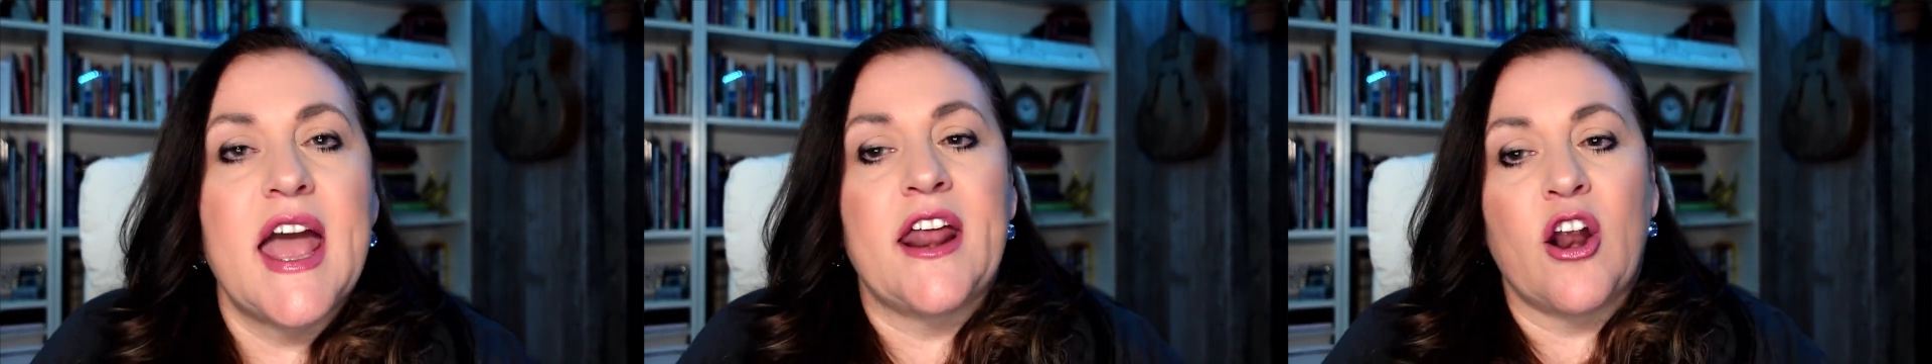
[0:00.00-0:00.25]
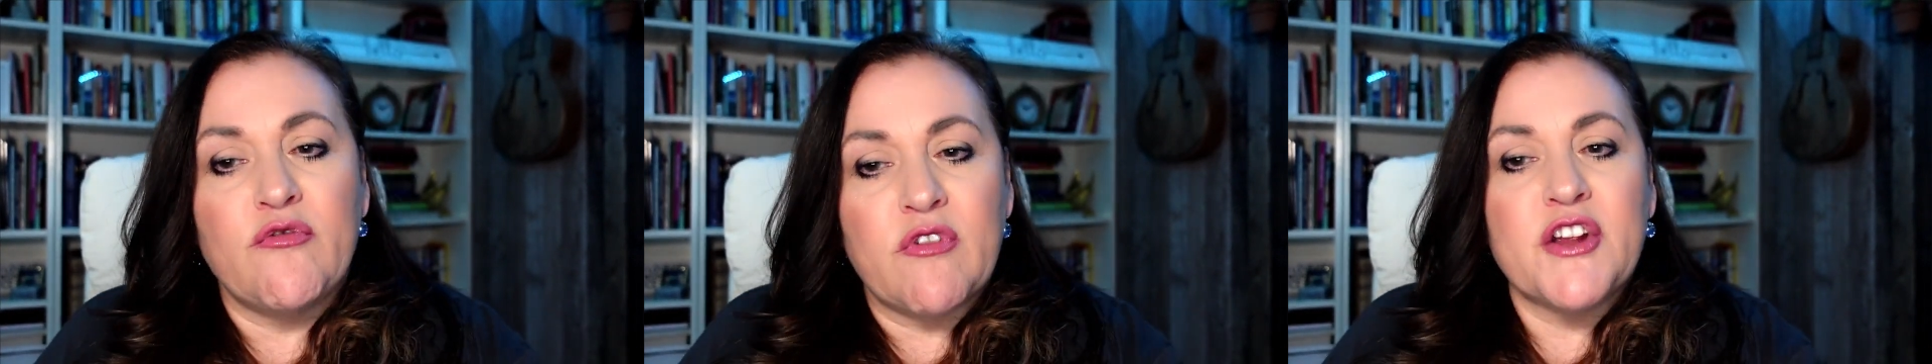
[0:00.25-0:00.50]

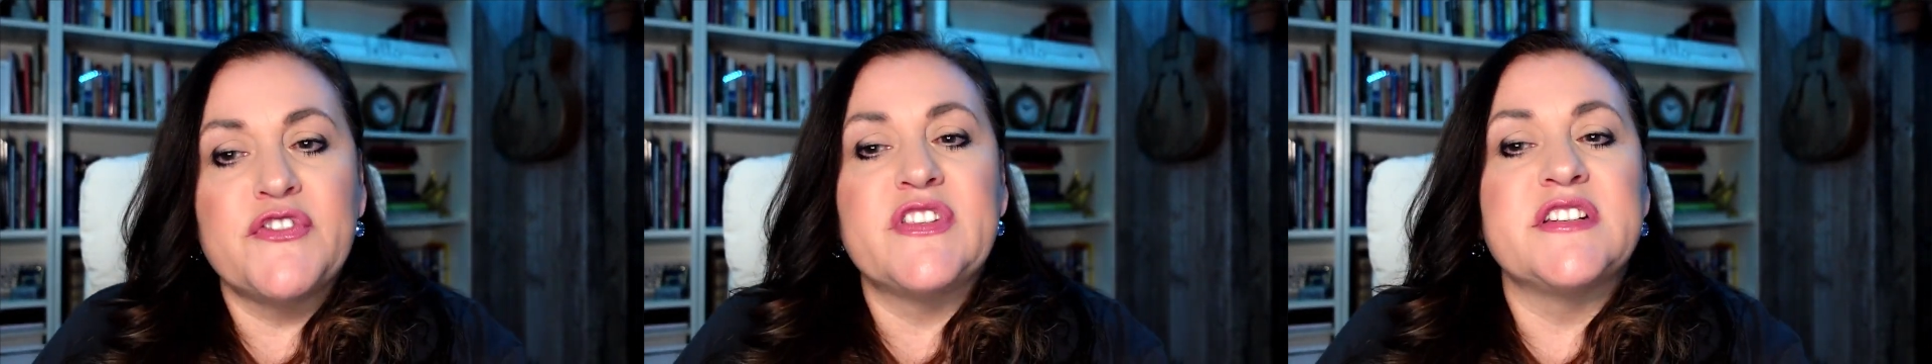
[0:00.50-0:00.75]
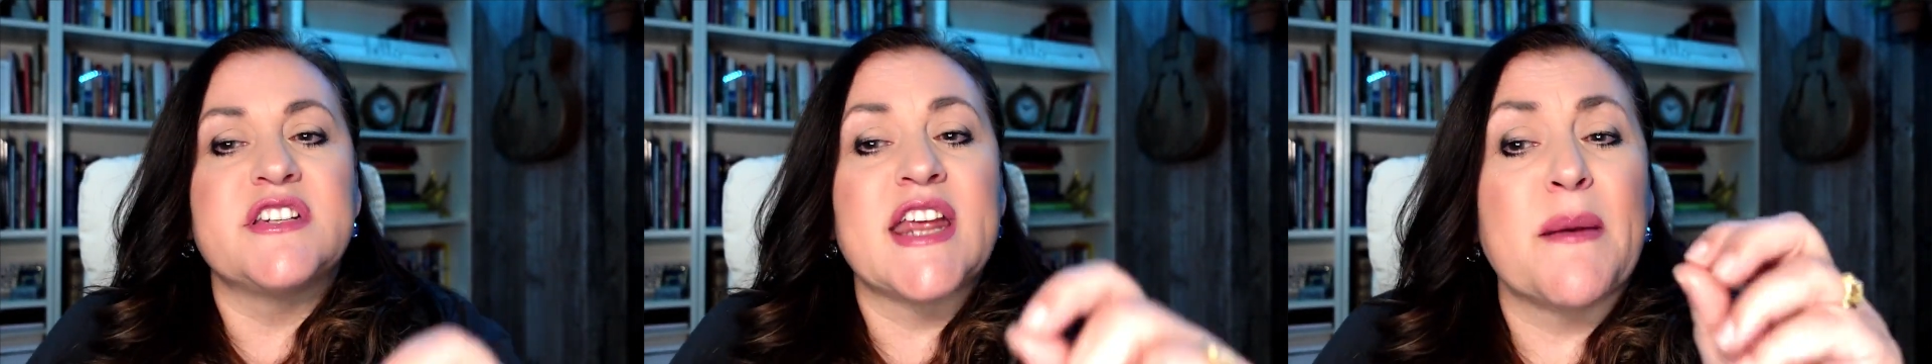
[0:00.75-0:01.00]
And I wrote
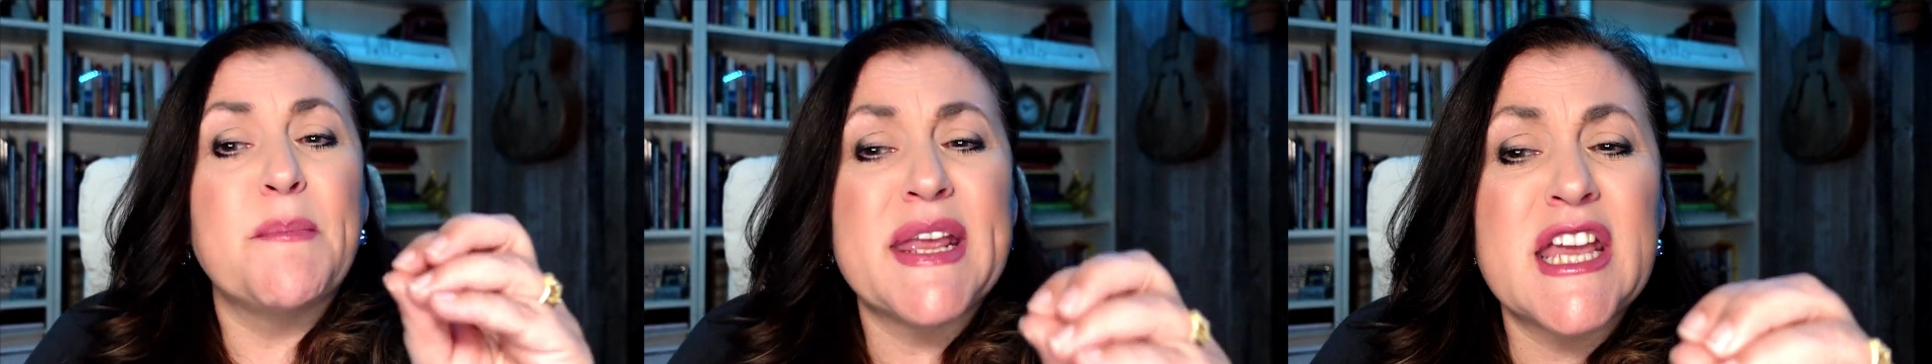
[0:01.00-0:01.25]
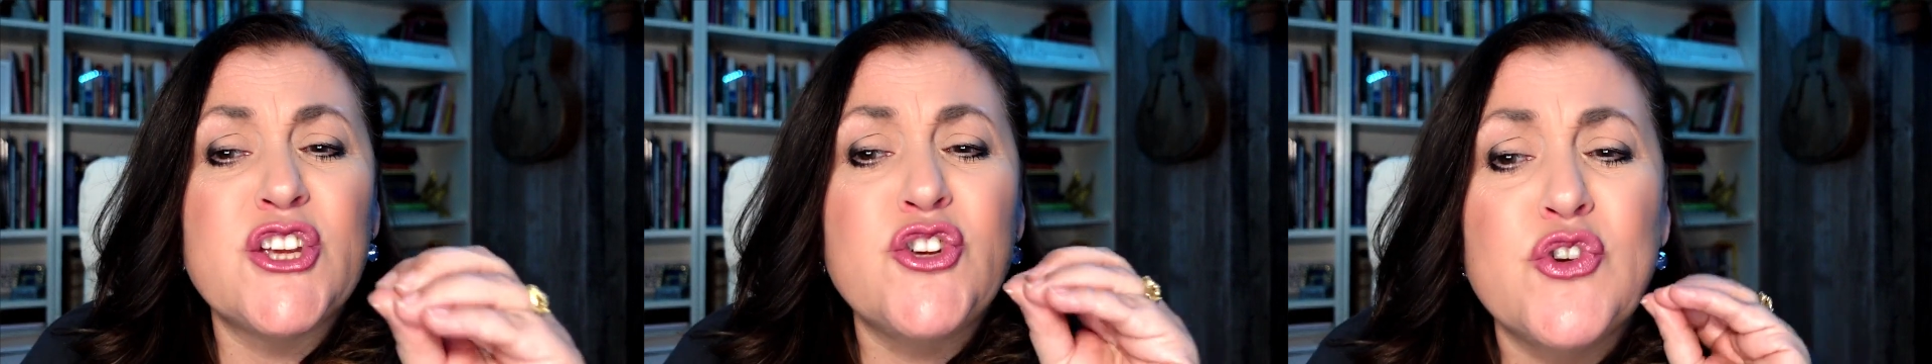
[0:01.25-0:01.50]
this down:
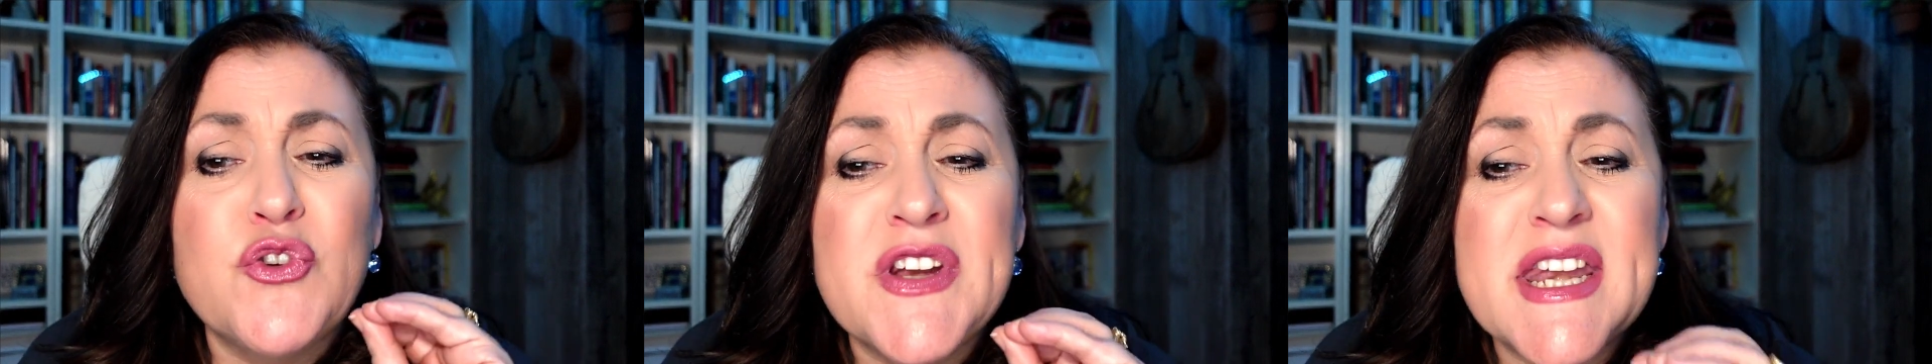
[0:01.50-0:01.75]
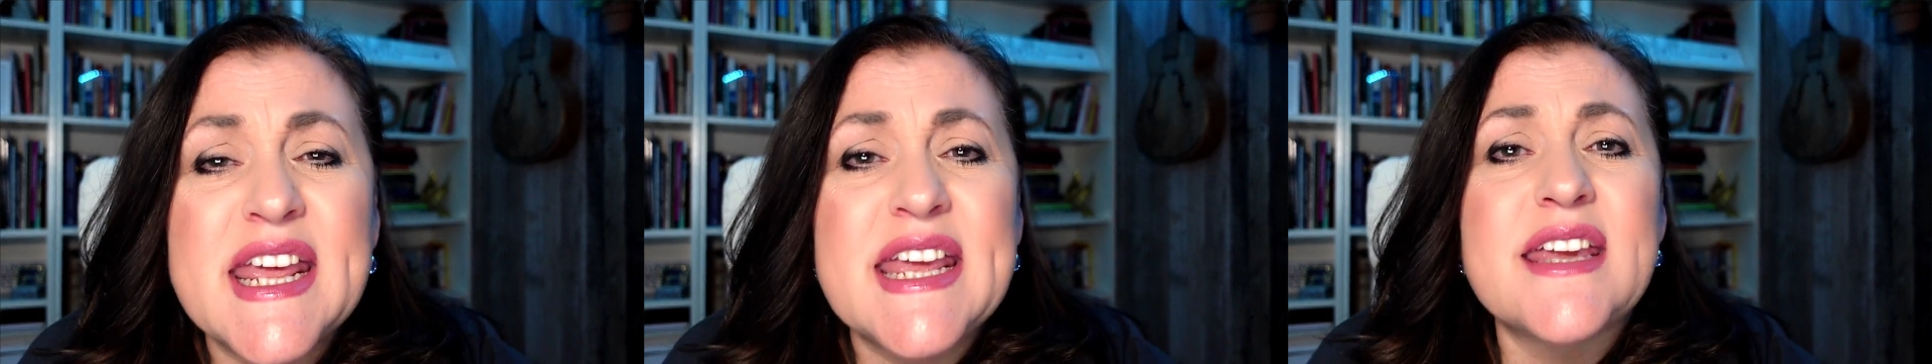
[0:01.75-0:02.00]
be a
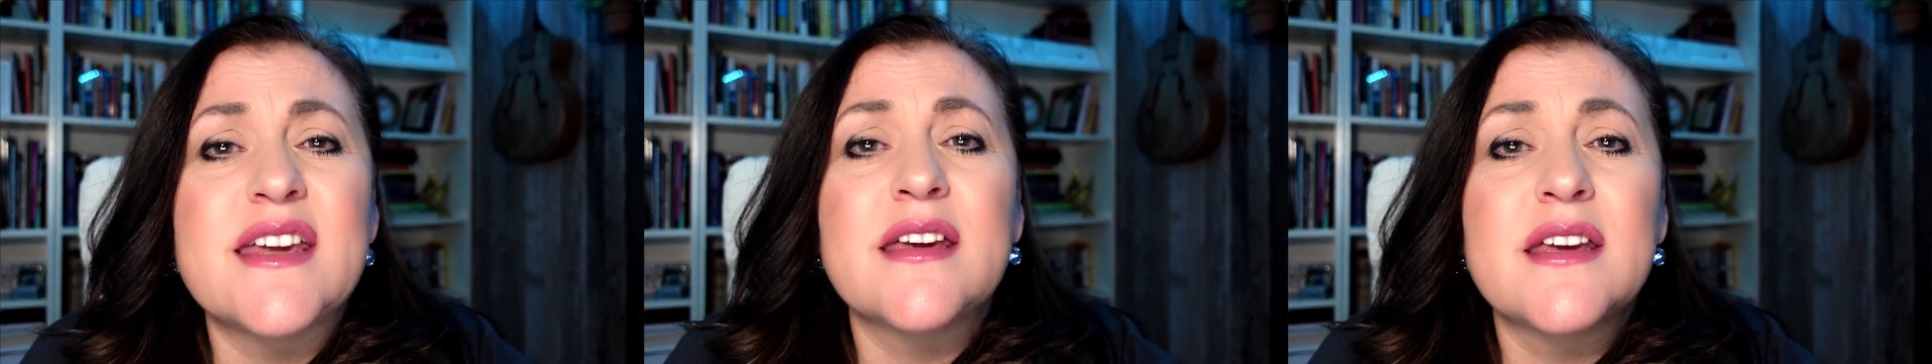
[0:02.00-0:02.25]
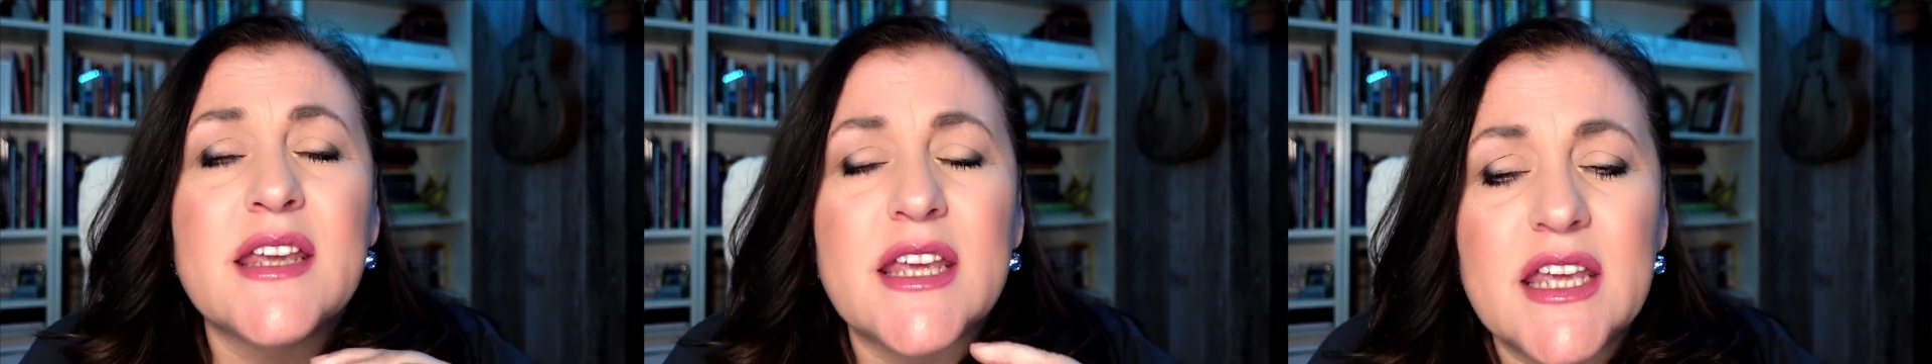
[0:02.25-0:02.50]
unique